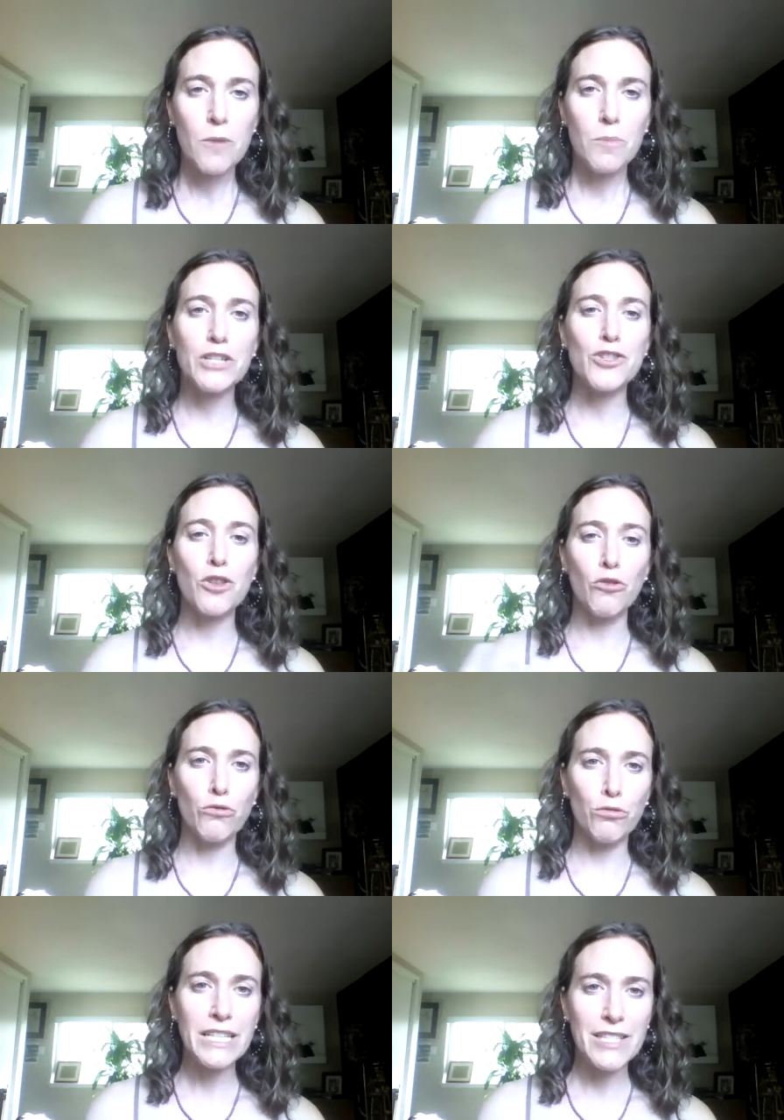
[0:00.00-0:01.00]
because the
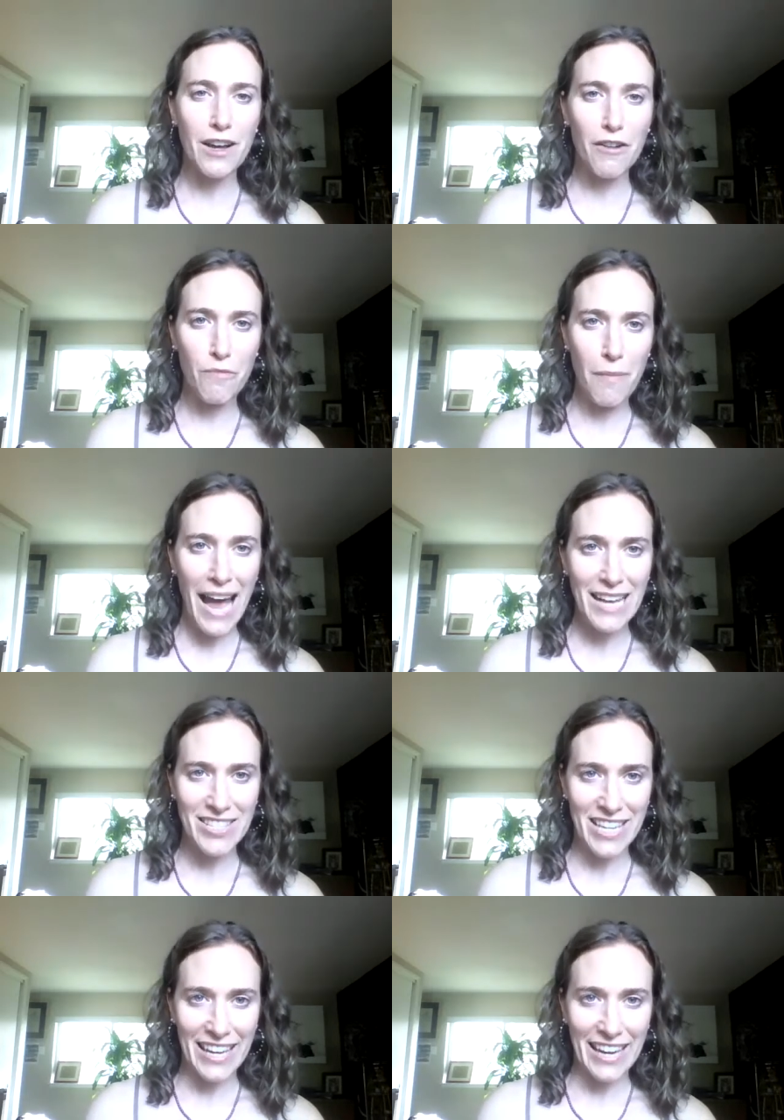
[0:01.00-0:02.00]
risk of
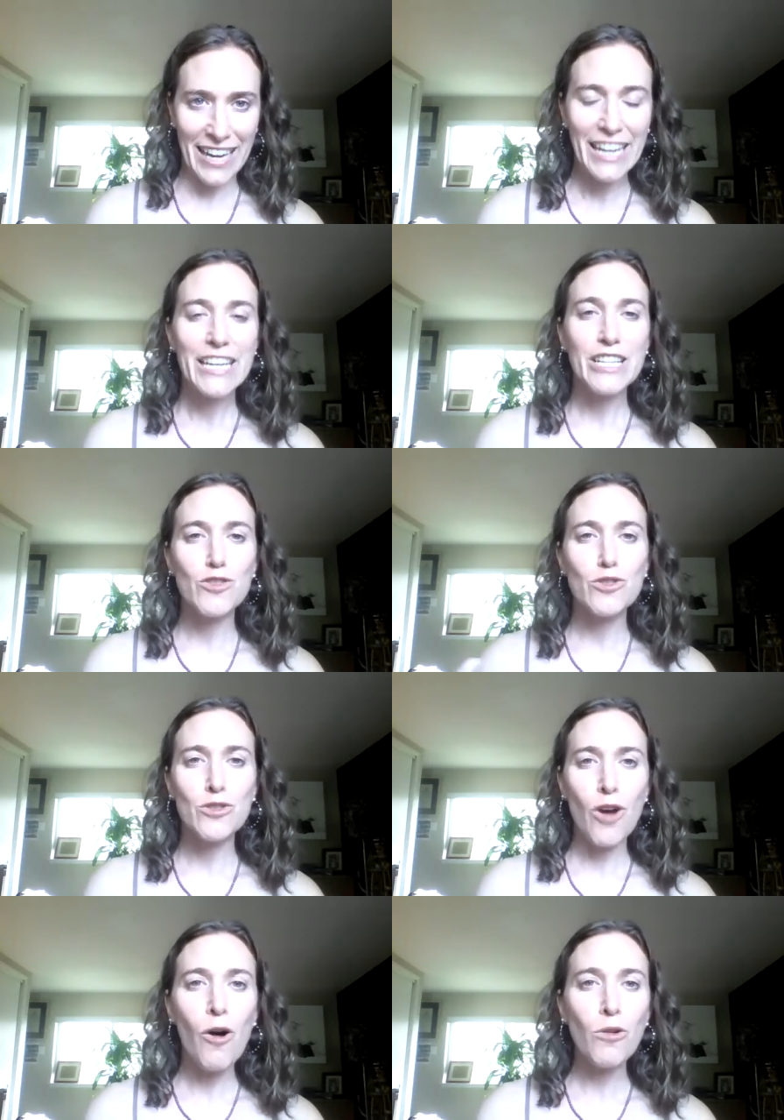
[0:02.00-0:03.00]
masking is
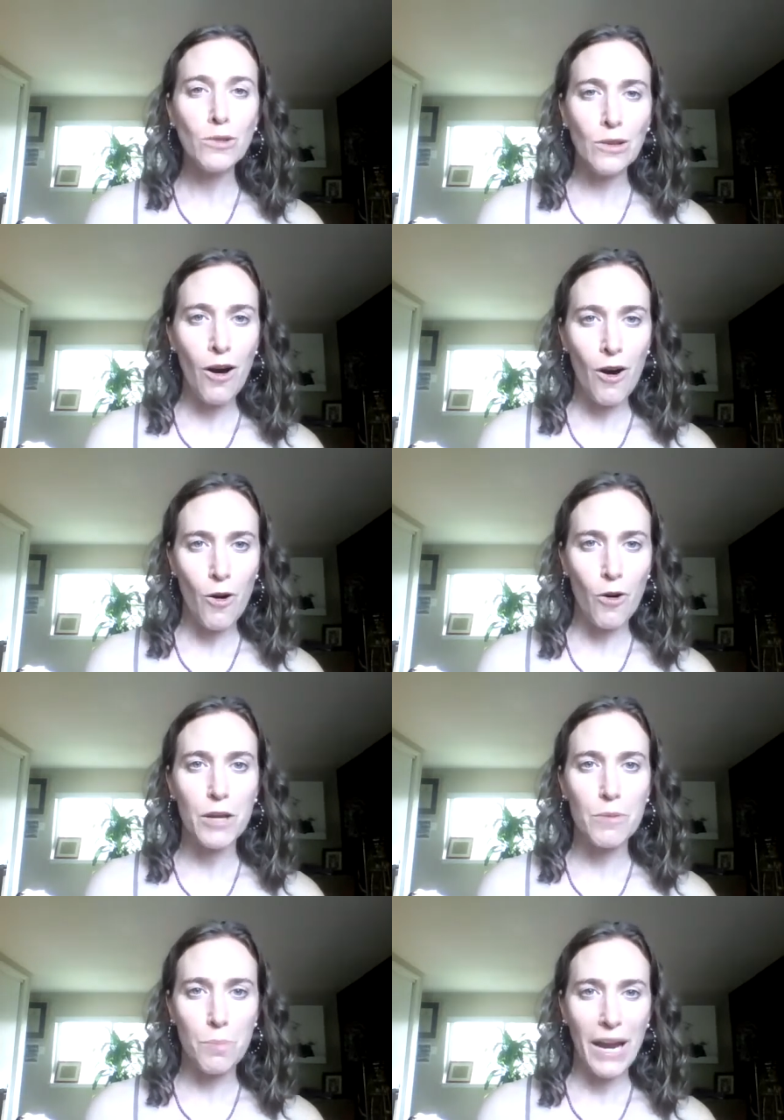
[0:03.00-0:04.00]
so low
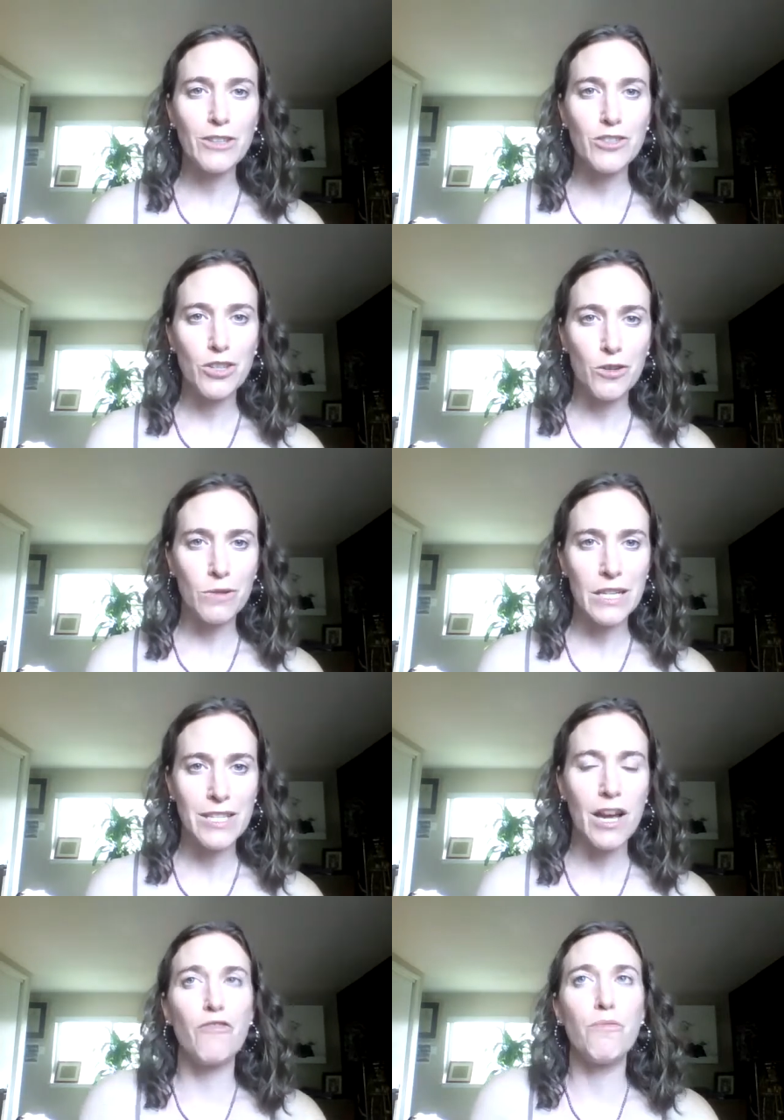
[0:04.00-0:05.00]
compared to the
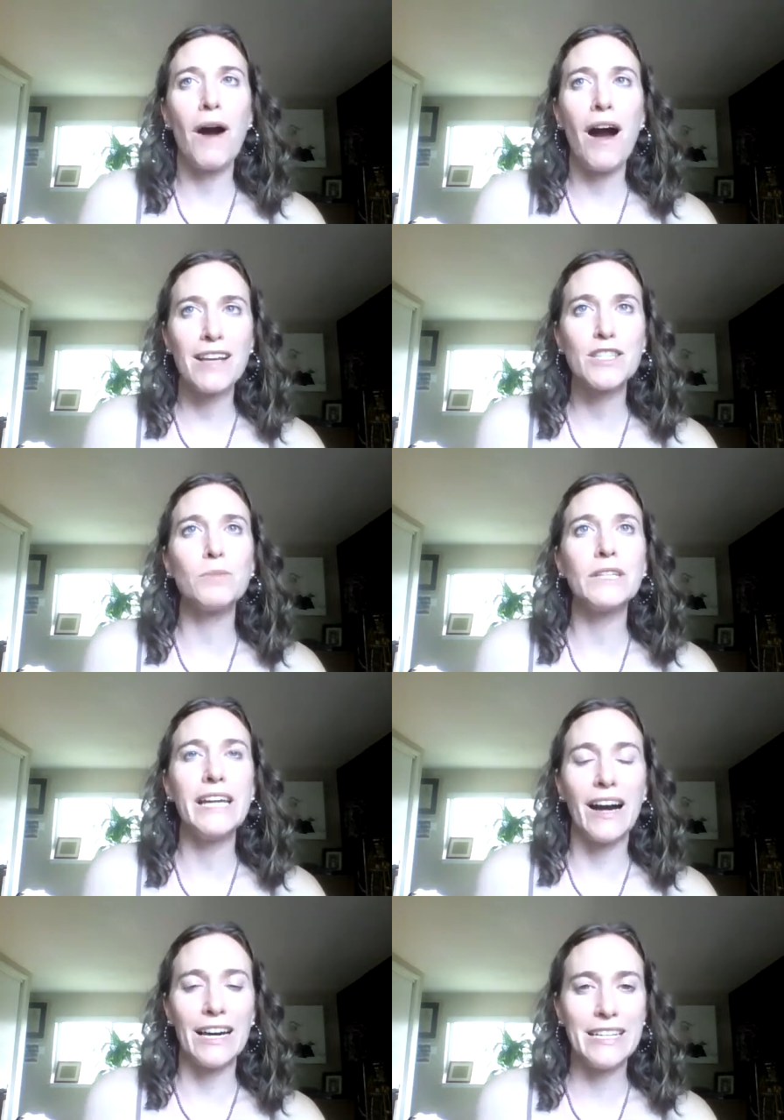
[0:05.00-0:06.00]
risk of possibly
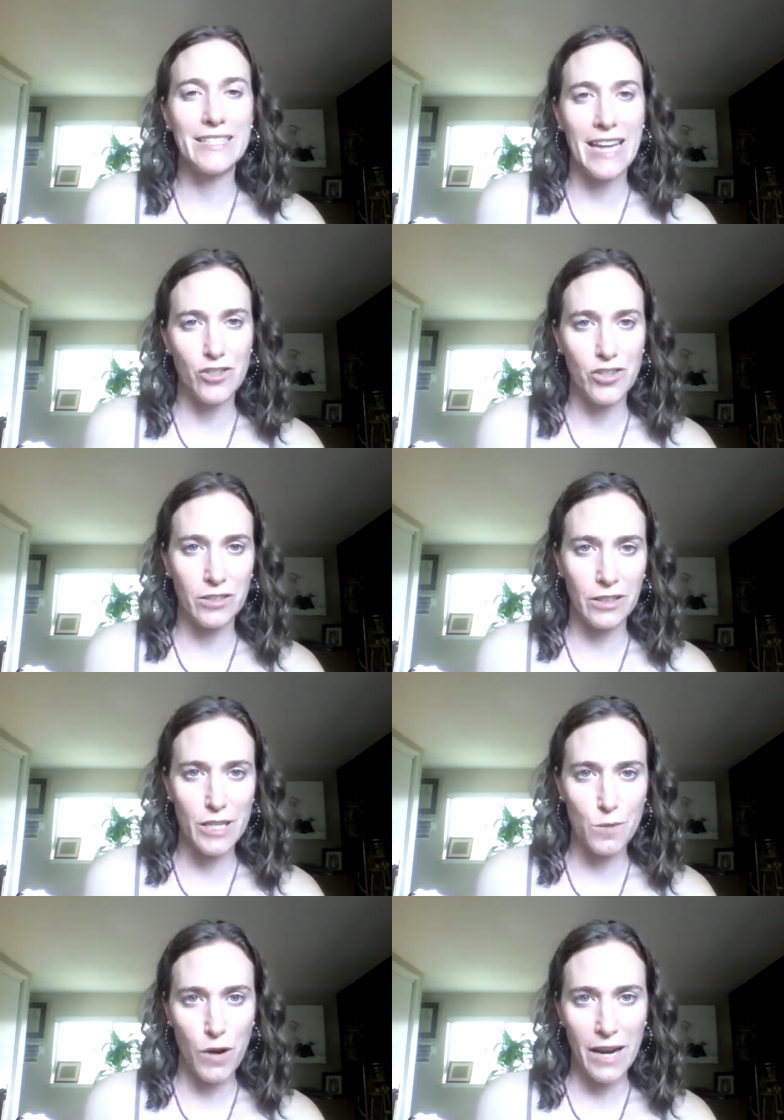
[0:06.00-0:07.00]
unintentionally
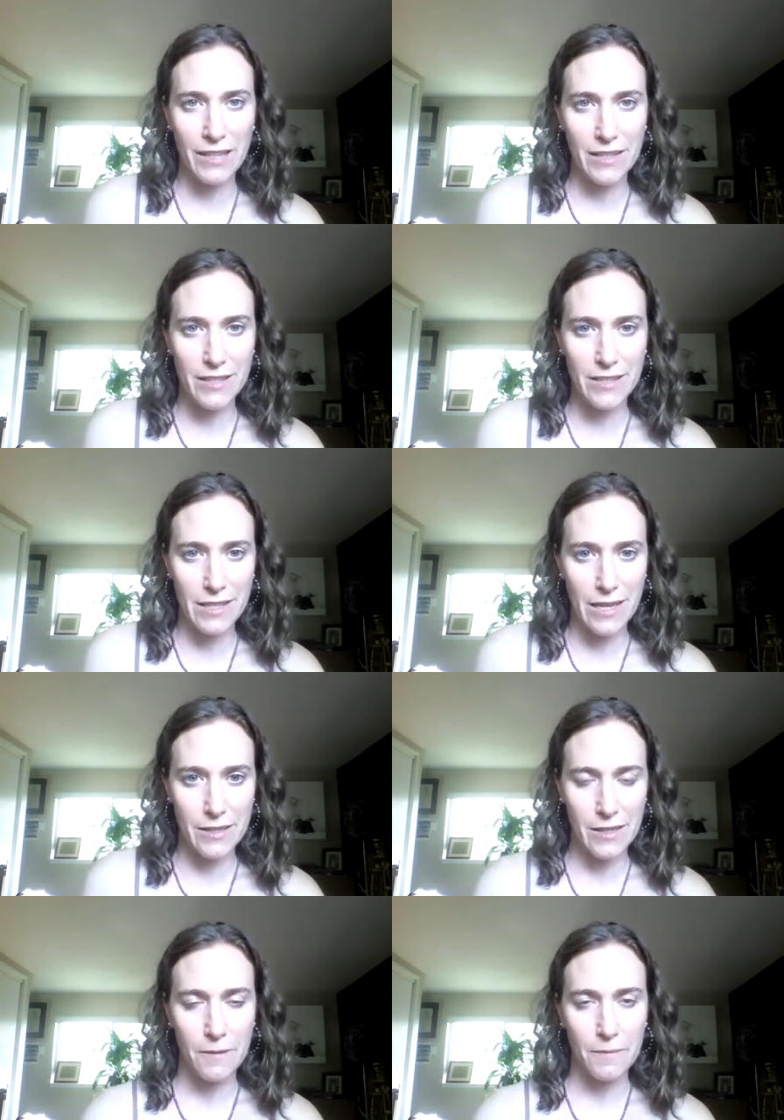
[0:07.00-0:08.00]
spreading this disease.